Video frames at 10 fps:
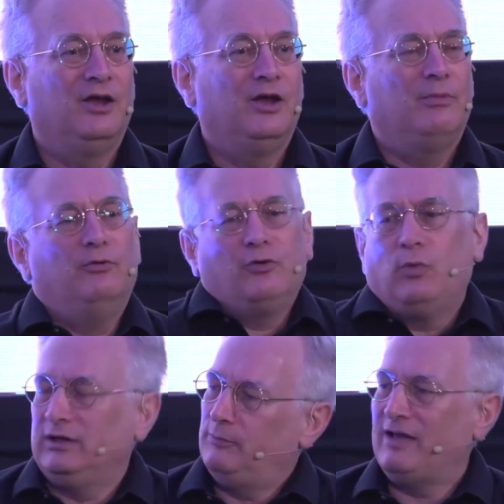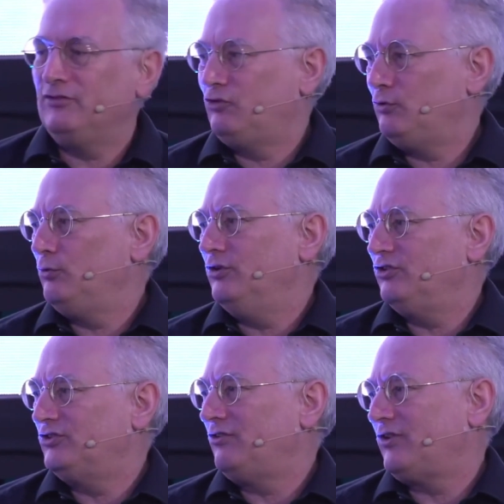But so why don't we have a tool that
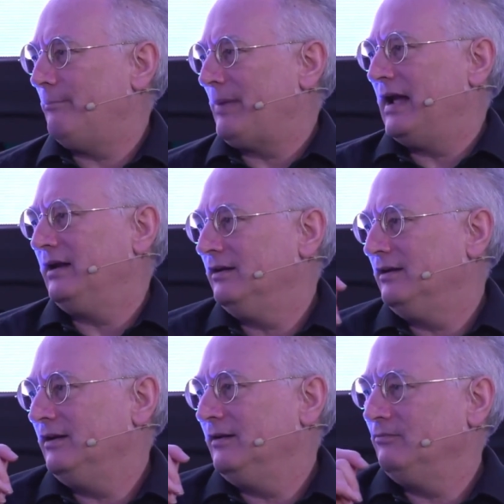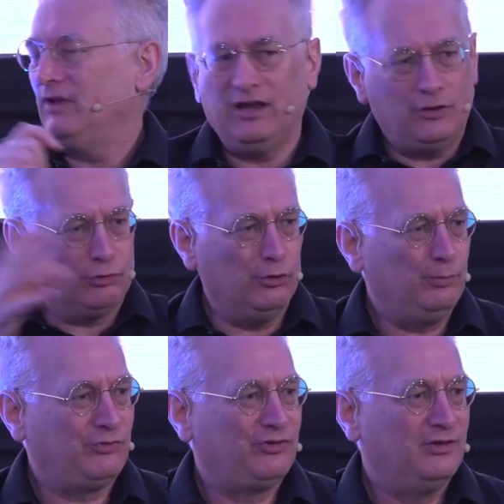just does that? Bang. Here are the
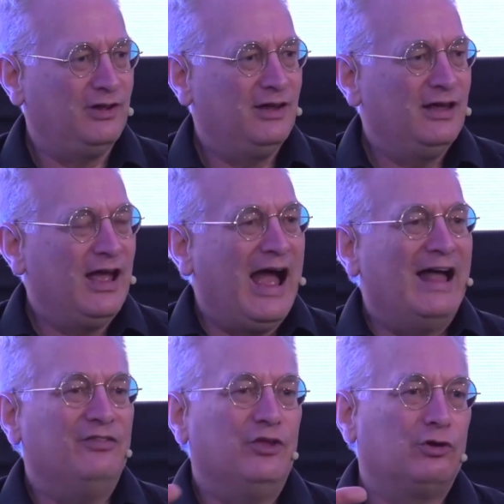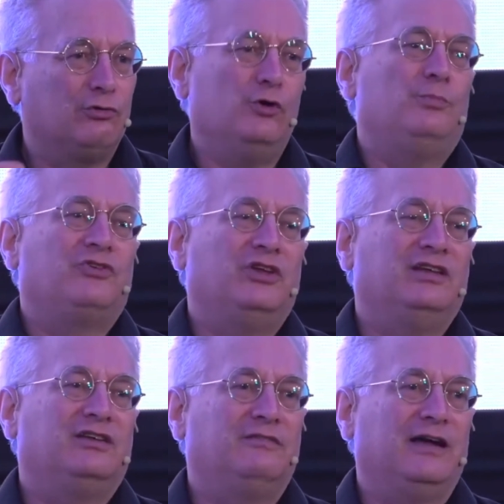groups. And the groups that
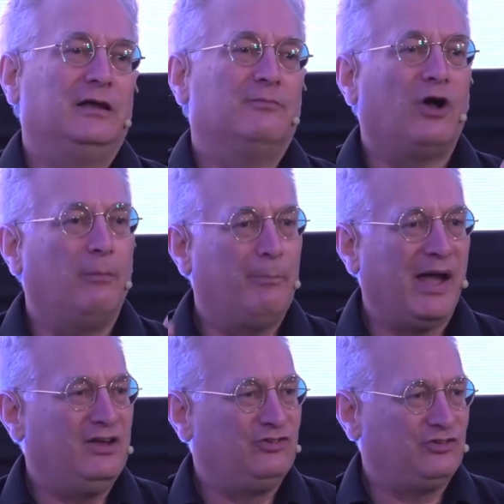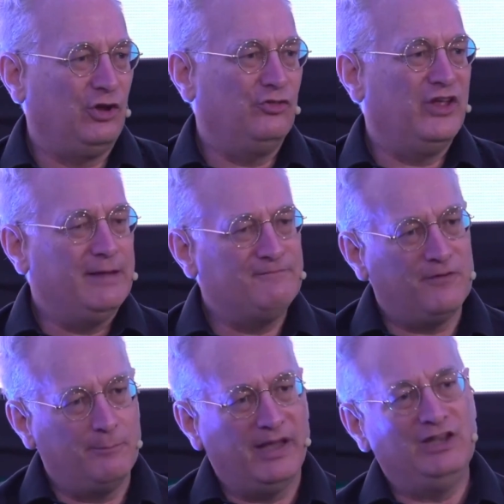it develops are based on the
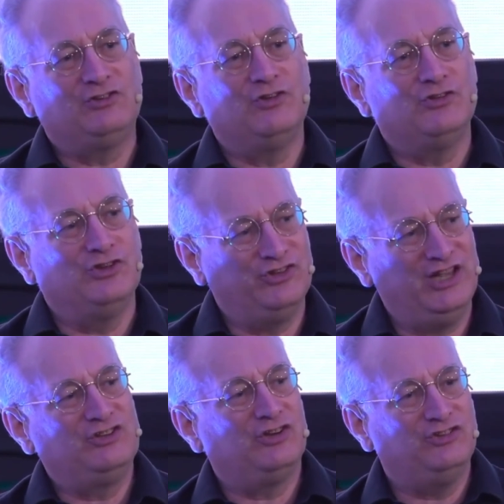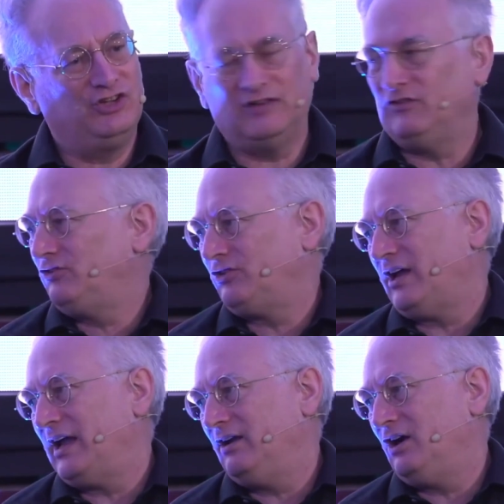information that the teacher has given to
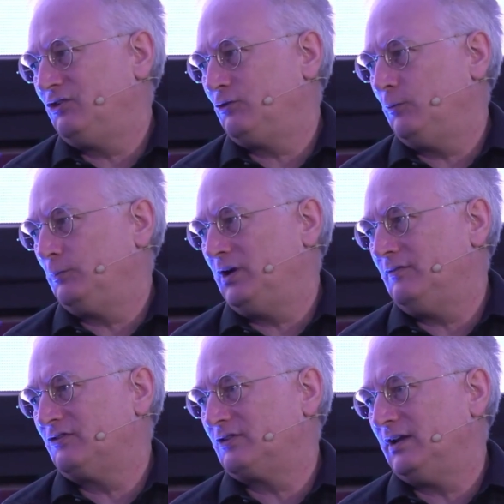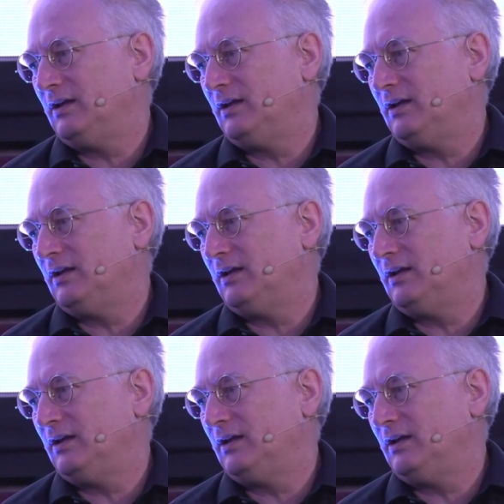the AI tool previously.